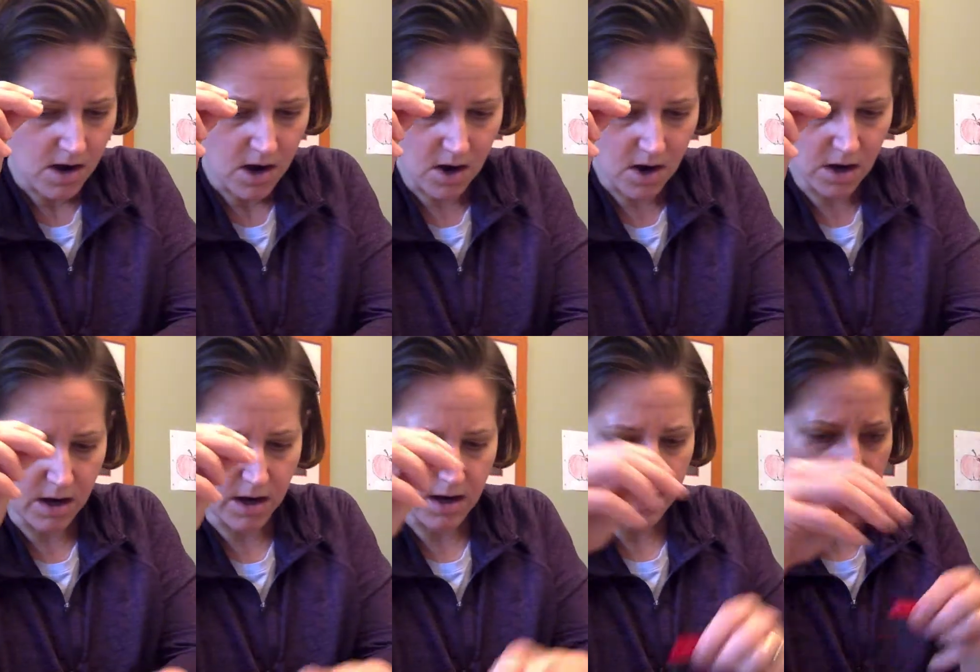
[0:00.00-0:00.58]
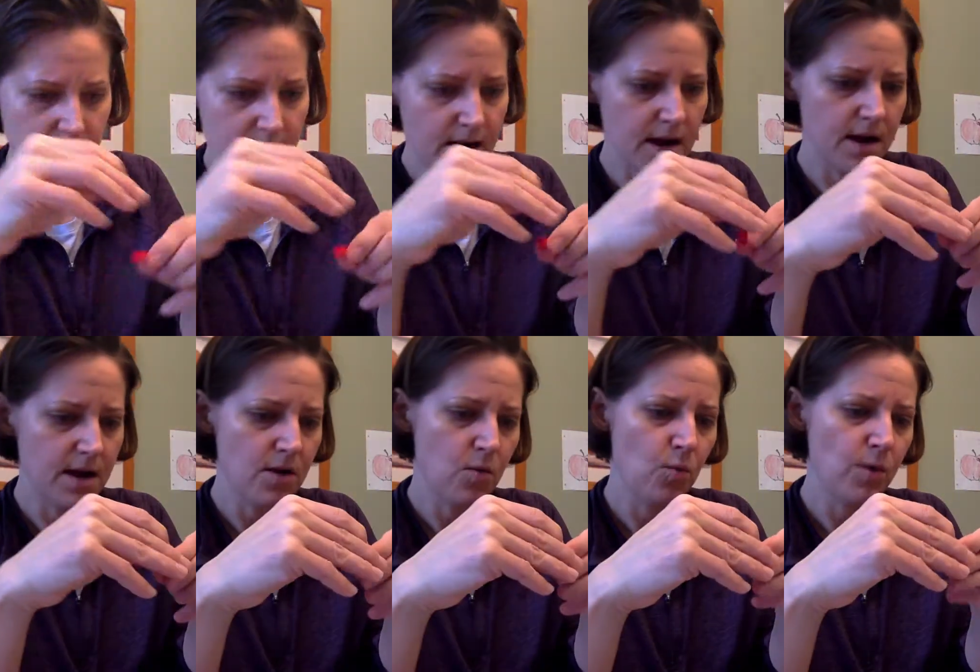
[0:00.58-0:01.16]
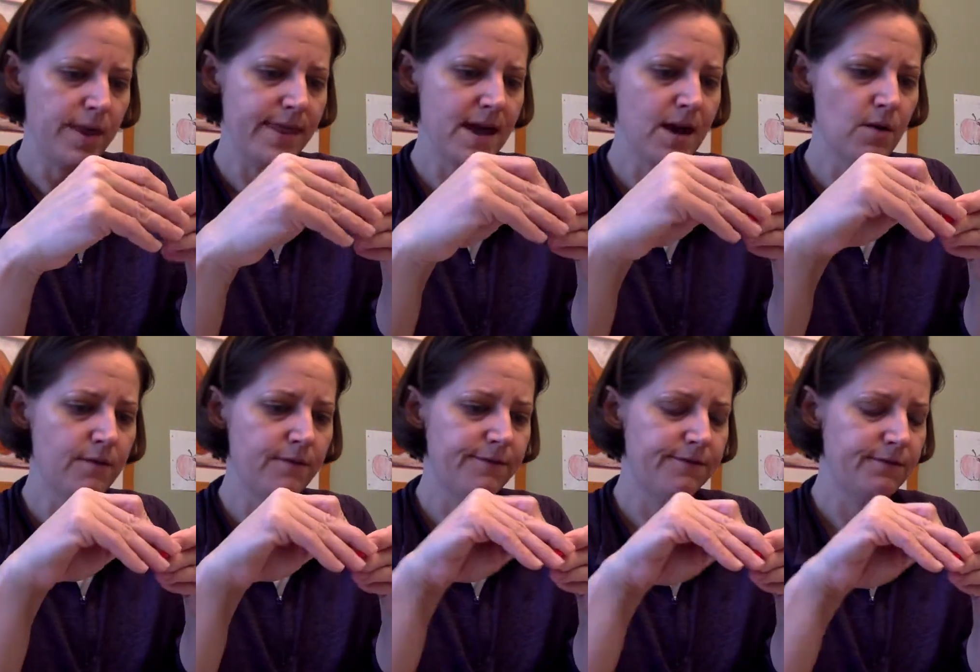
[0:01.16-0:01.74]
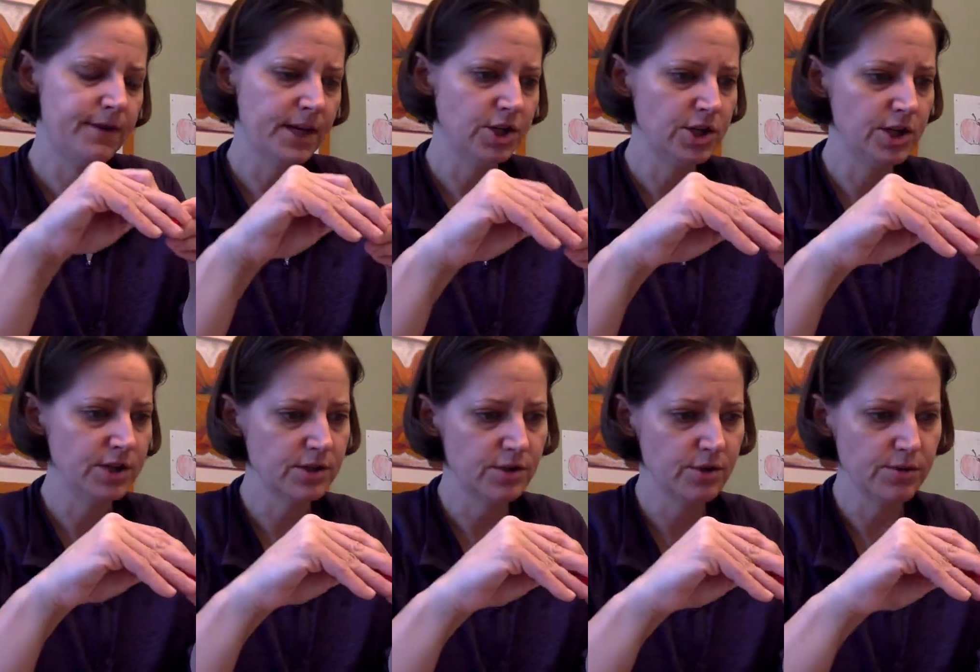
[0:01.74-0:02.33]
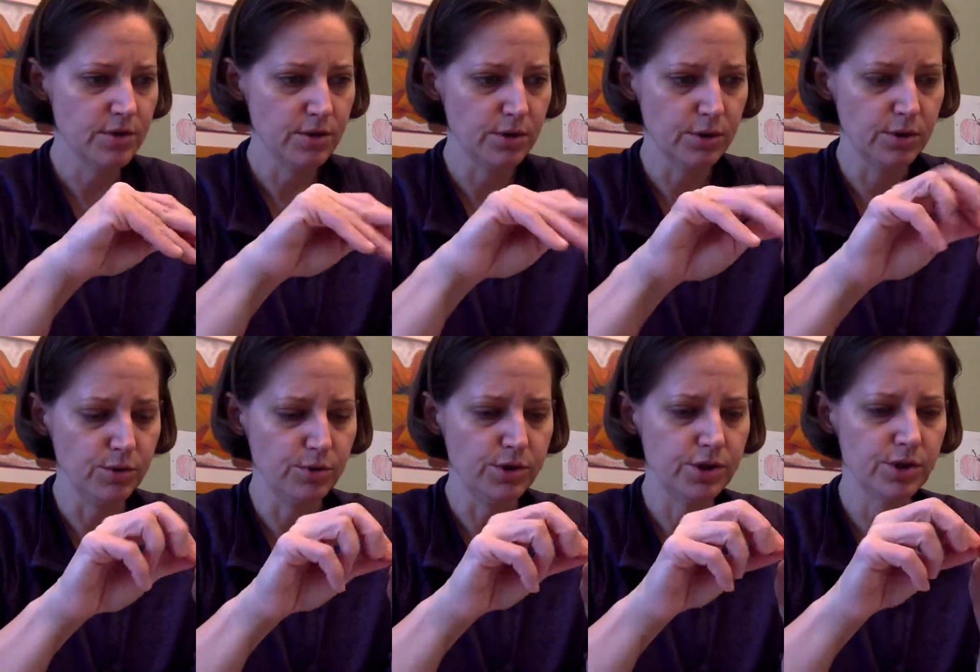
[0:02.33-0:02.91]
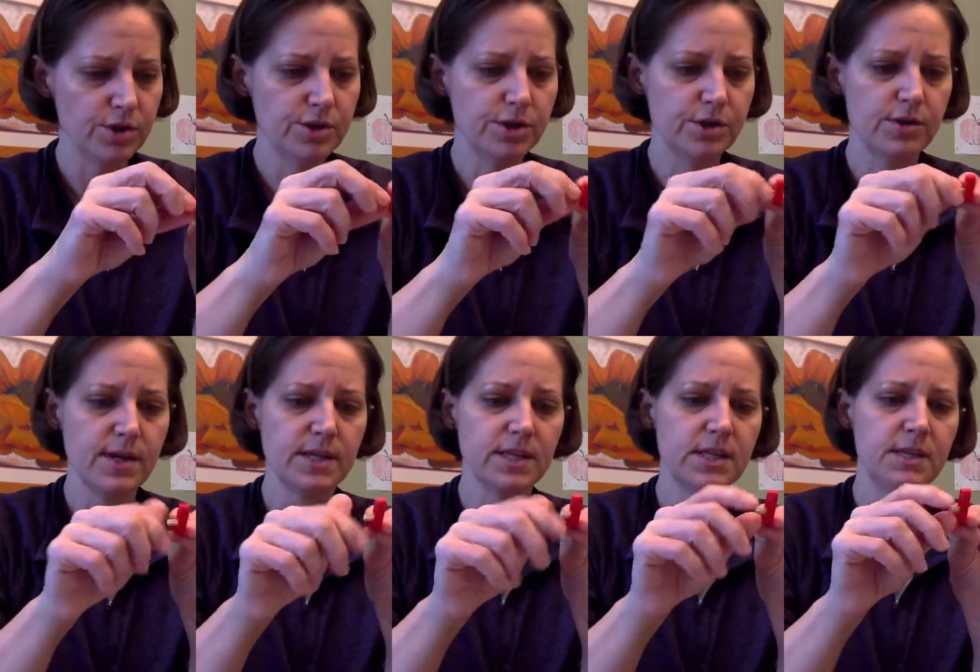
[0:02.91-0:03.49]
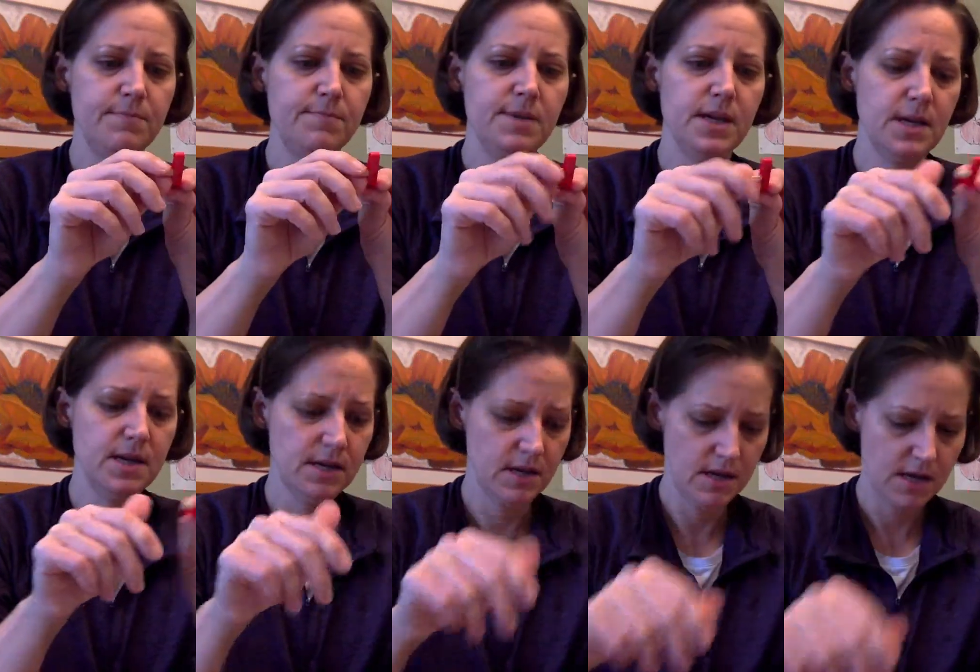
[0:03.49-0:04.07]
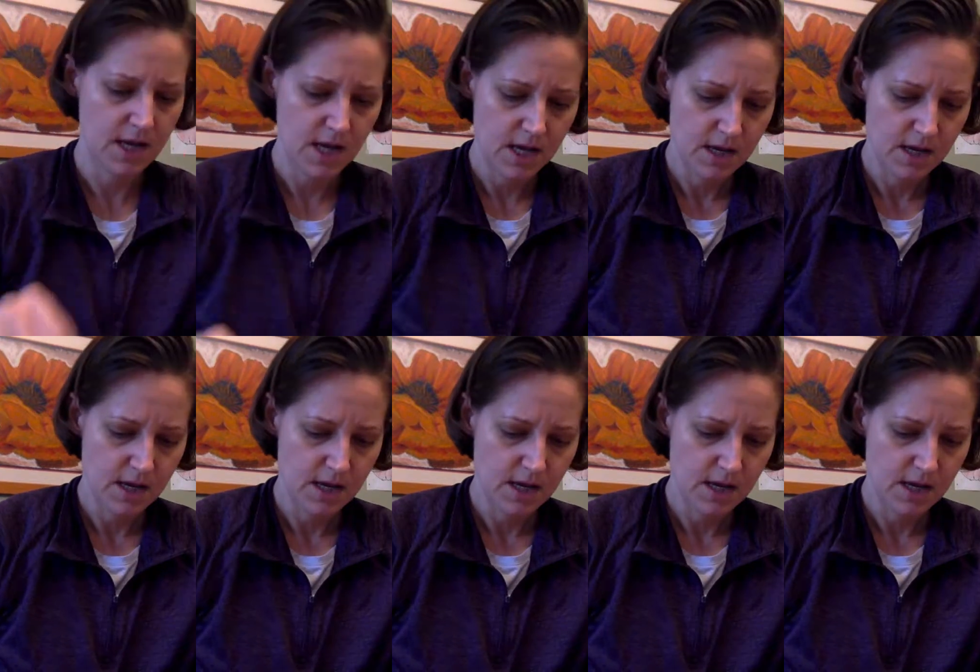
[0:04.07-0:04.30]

are without friction, so they're looser, so they spin.